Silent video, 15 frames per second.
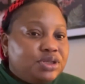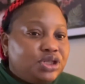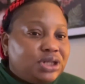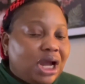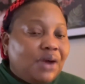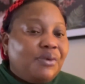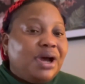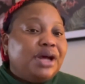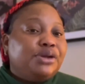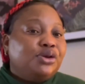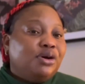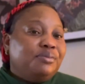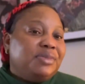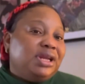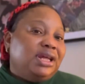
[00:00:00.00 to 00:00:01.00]
shower
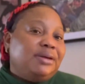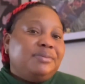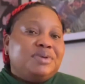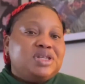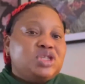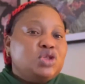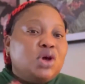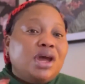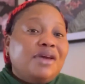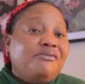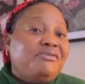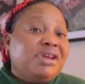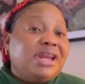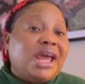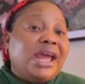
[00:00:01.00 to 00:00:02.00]
normally it's not
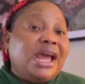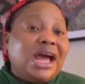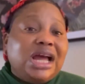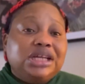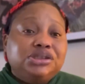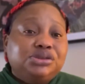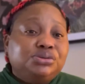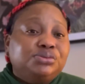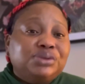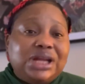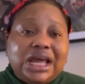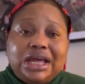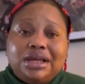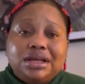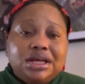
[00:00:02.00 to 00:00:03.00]
every day i do
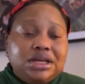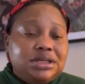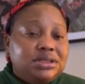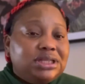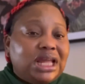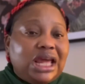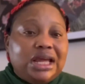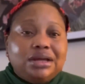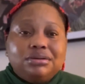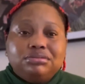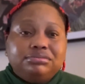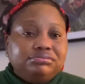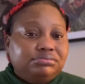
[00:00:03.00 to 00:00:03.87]
like like